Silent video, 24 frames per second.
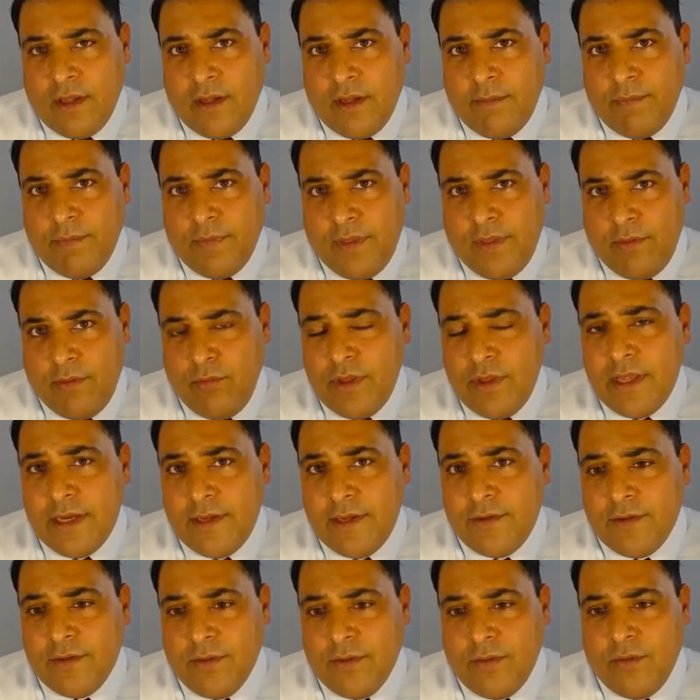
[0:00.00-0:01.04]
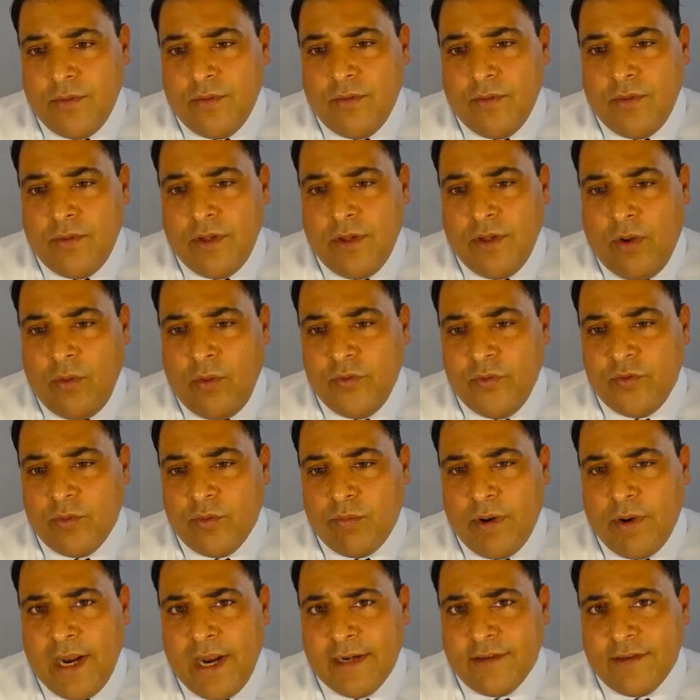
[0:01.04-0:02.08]
they really need to also
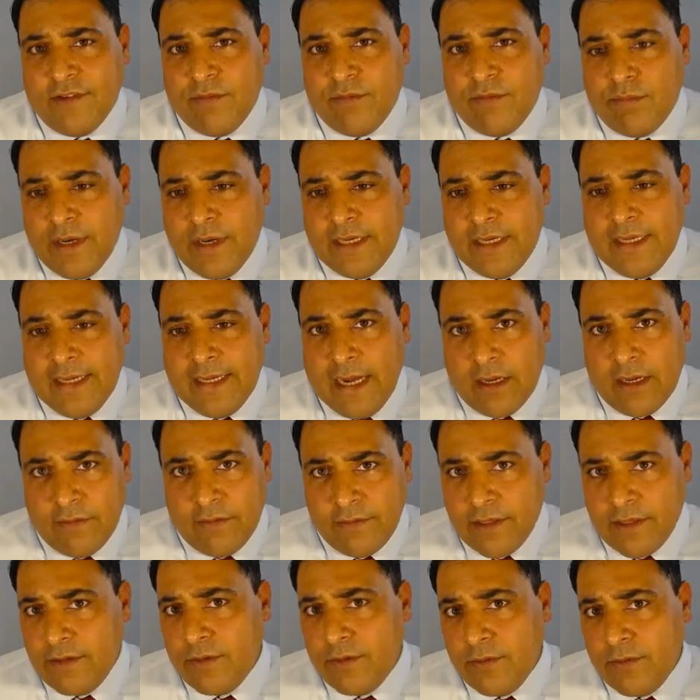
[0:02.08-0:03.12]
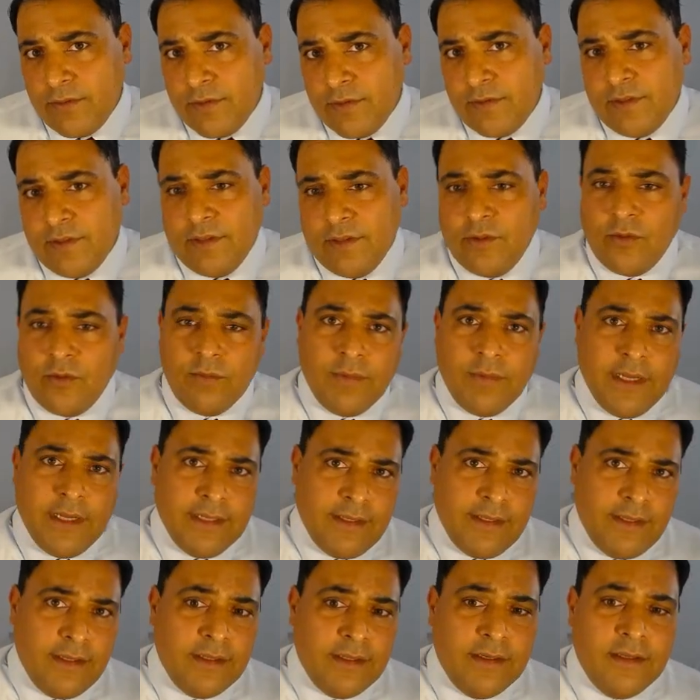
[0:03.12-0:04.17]
practice breaking out of ketosis and going back
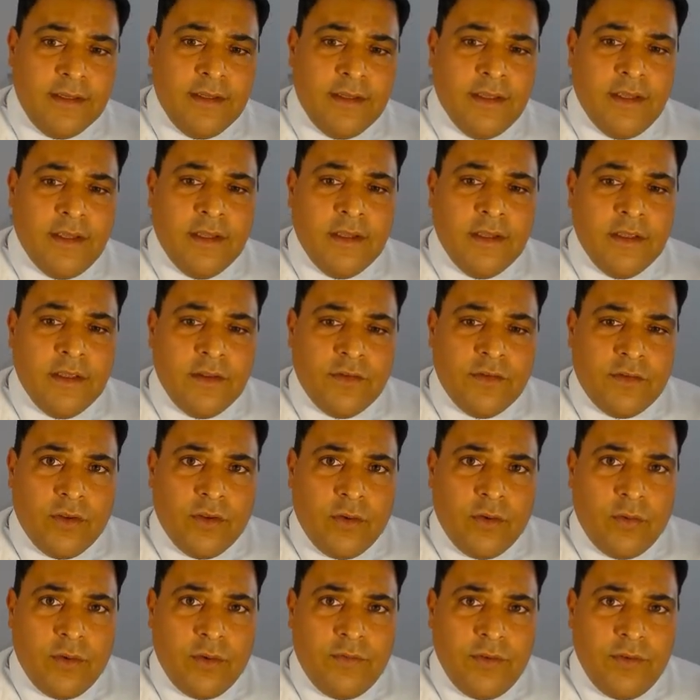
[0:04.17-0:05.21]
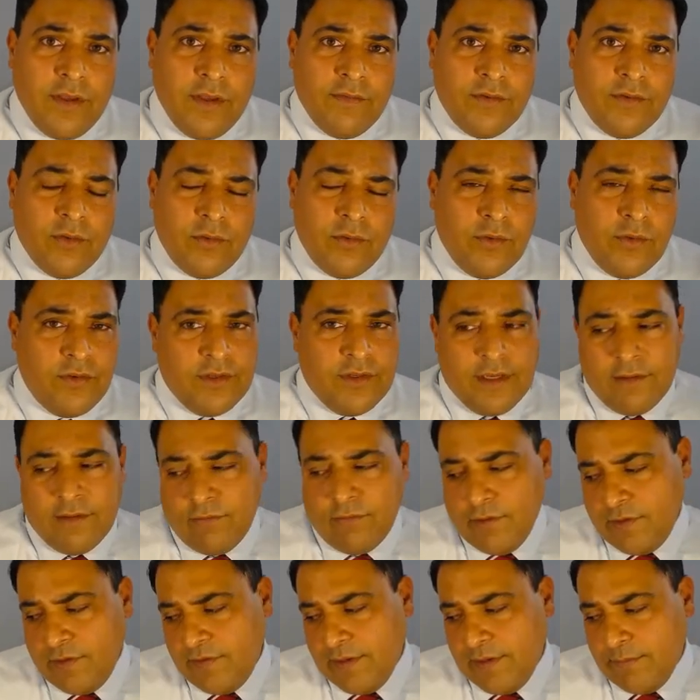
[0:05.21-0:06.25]
in. So if you have someone who's got, for
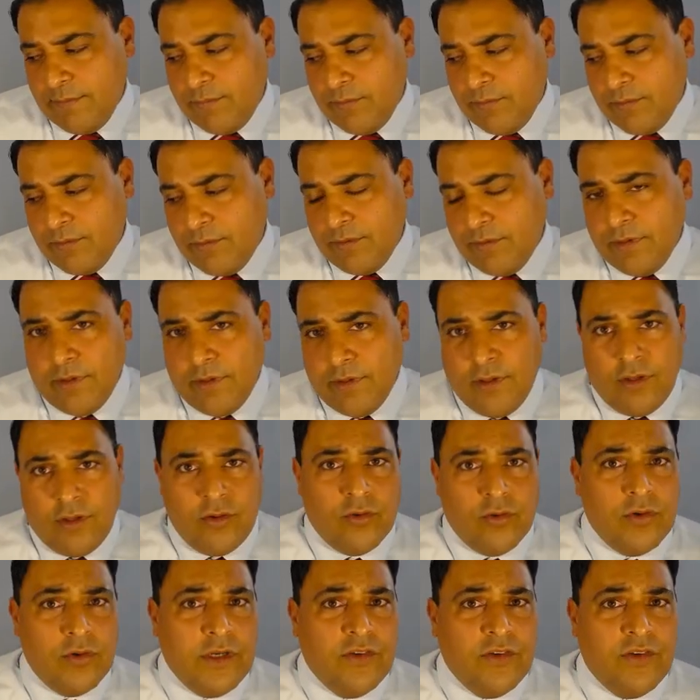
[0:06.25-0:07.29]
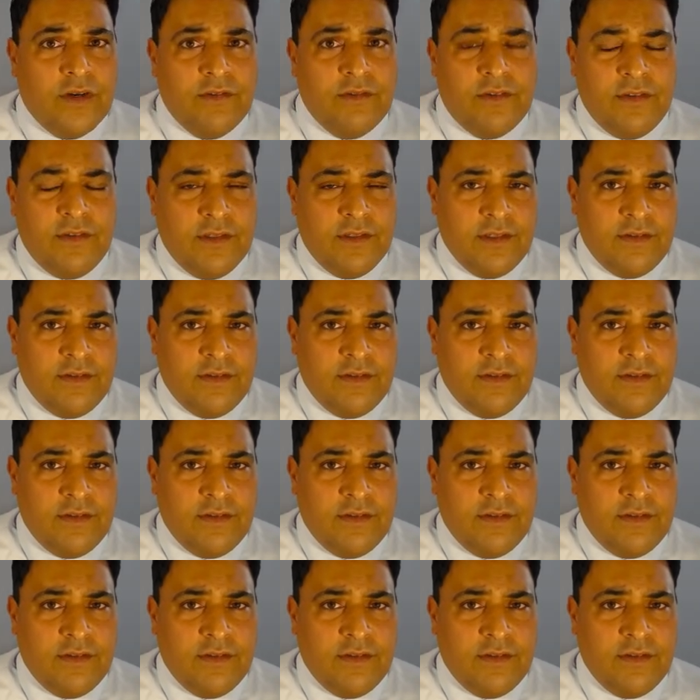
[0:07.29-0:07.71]
example, a neurodegenerative disease, let's